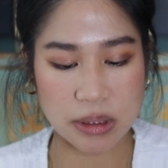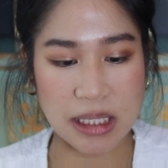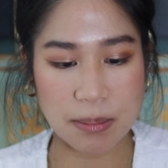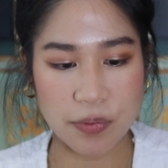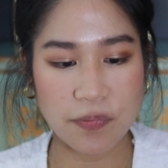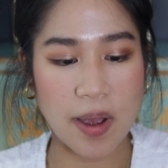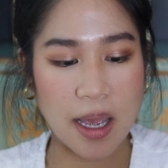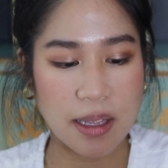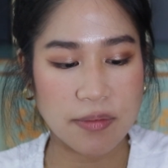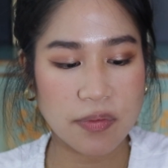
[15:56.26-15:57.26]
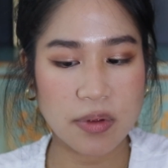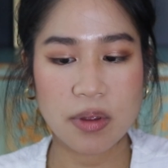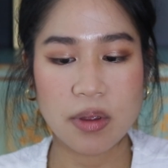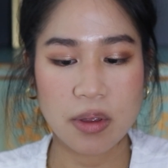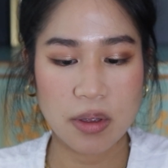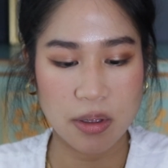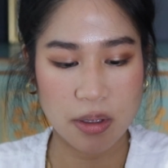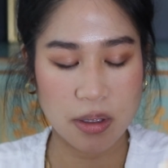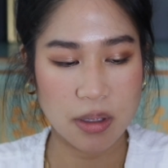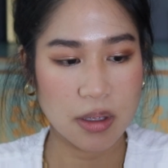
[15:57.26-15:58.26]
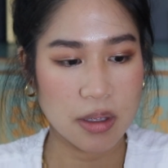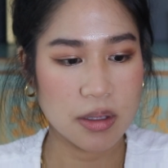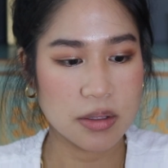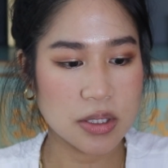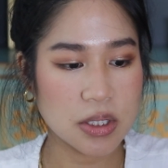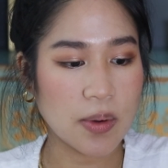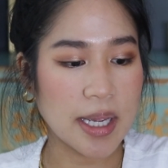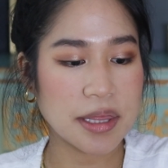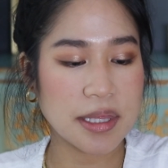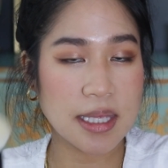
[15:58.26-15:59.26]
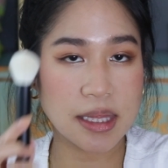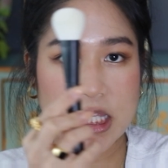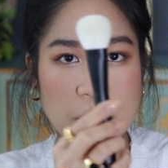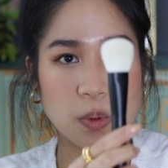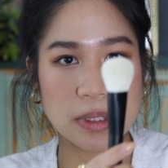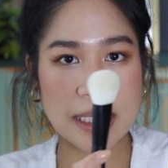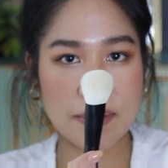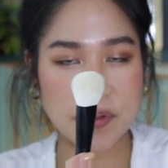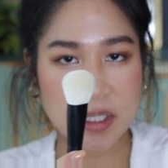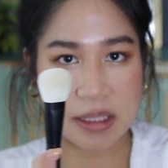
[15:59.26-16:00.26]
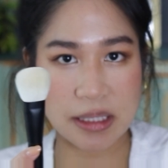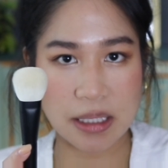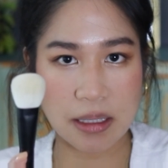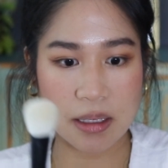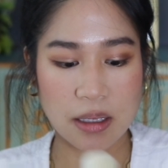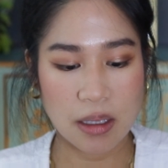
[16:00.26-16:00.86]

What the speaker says: than number 5. So I think this will definitely